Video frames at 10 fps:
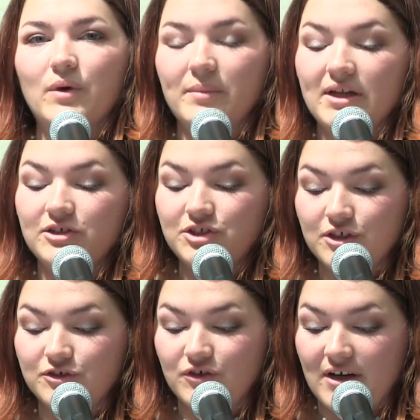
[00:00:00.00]
women, and
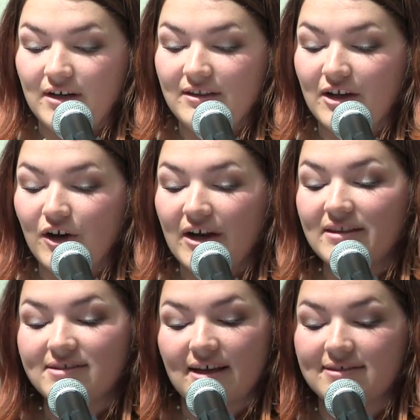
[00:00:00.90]
children that are
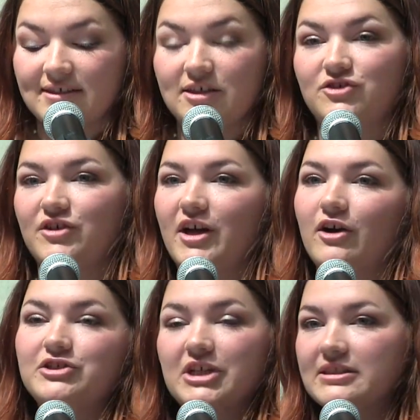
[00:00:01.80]
in the sex industry
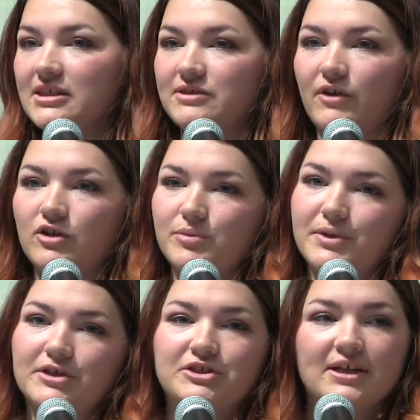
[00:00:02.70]
are just as
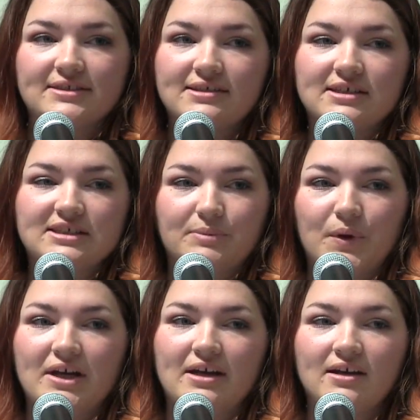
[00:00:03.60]
vulnerable, just as
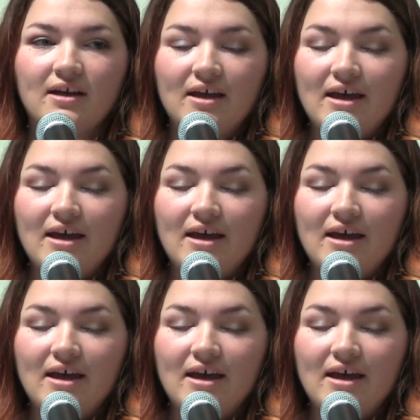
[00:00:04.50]
exploited,